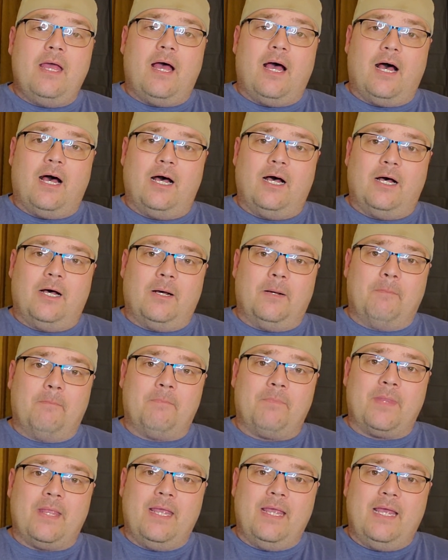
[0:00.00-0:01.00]

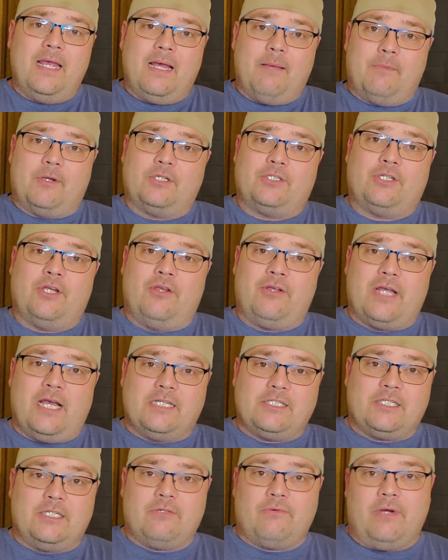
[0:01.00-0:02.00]
I'm going to show you
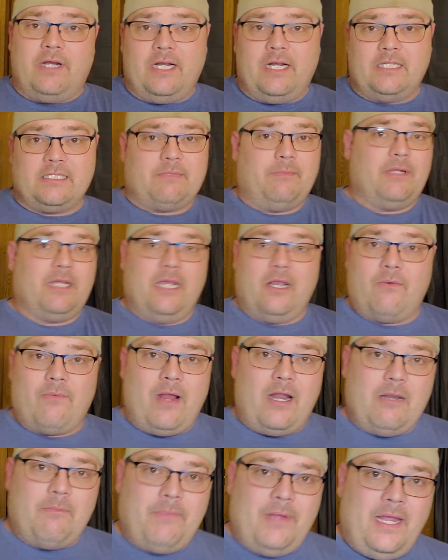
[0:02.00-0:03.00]
guys the ingredients. I'm going to get
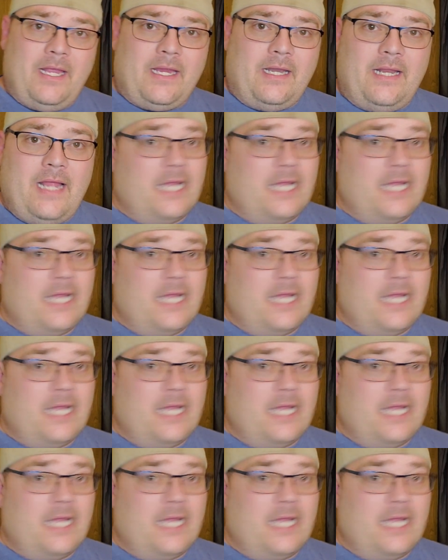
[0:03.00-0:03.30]
around to baking it.